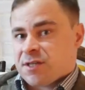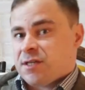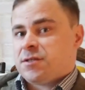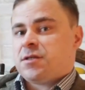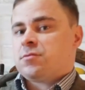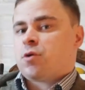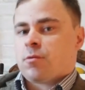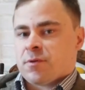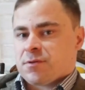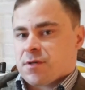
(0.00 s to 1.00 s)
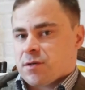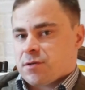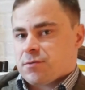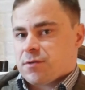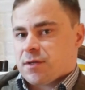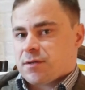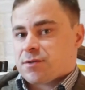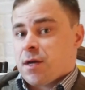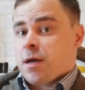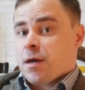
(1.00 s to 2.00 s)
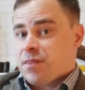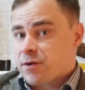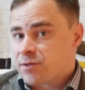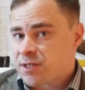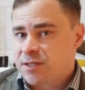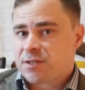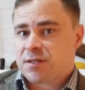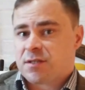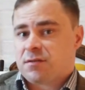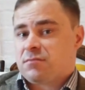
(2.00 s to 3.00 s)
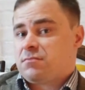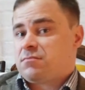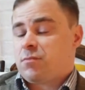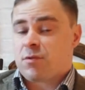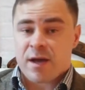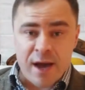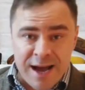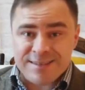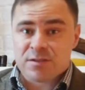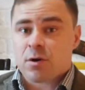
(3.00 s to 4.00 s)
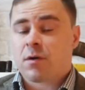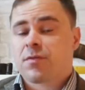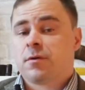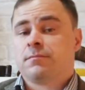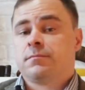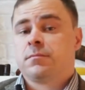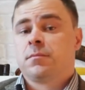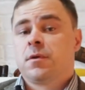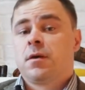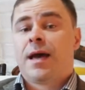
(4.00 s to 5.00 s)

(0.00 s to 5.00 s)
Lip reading: are teaching Romans how to do things. They're teaching, well, they had taught them